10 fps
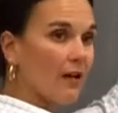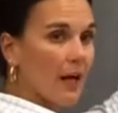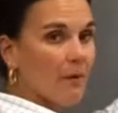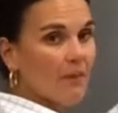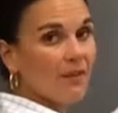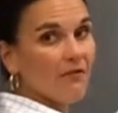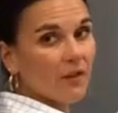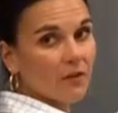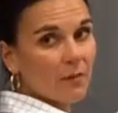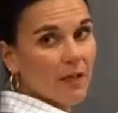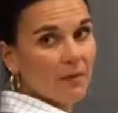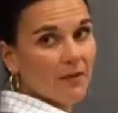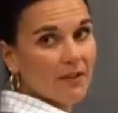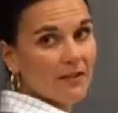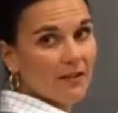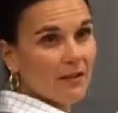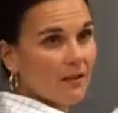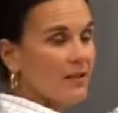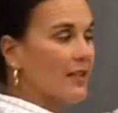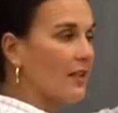climb up the filter paper that's in
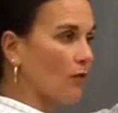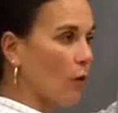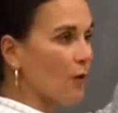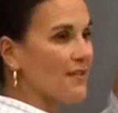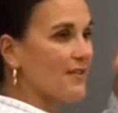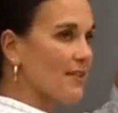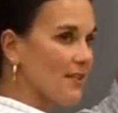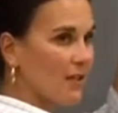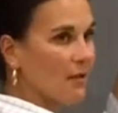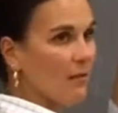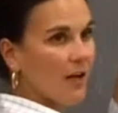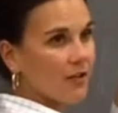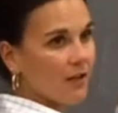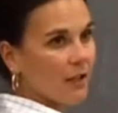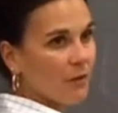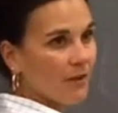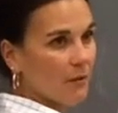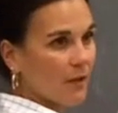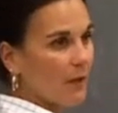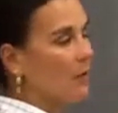there to get the whole system under
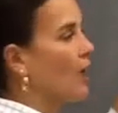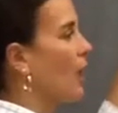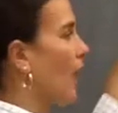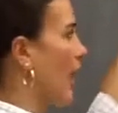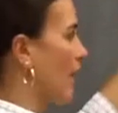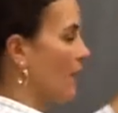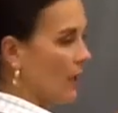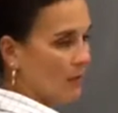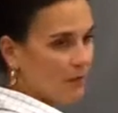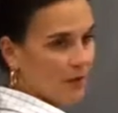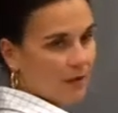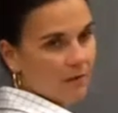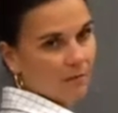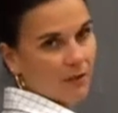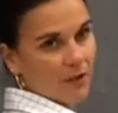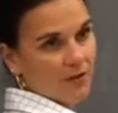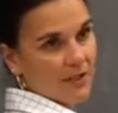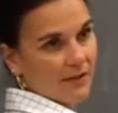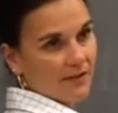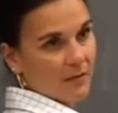equilibrium, and then put your
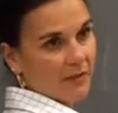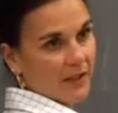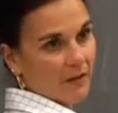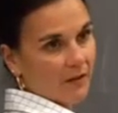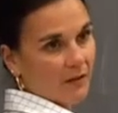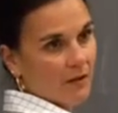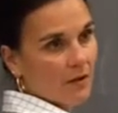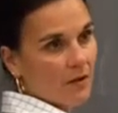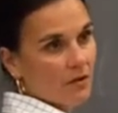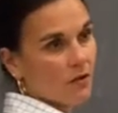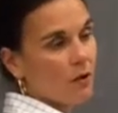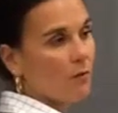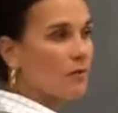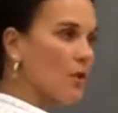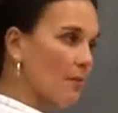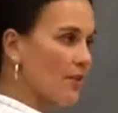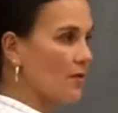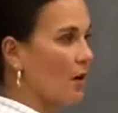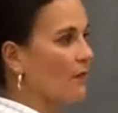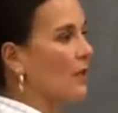TLC plate in there. So don't dump
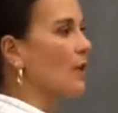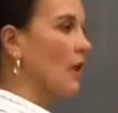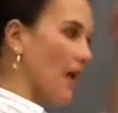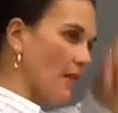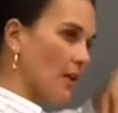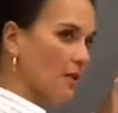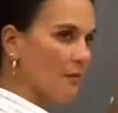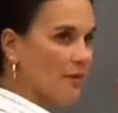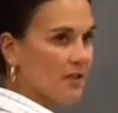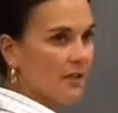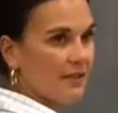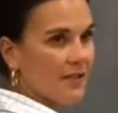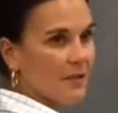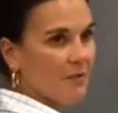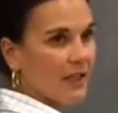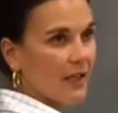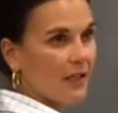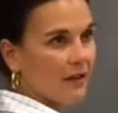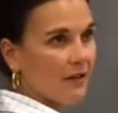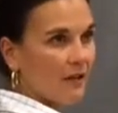the solvent in and then dump your TLC plate
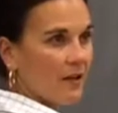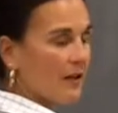in,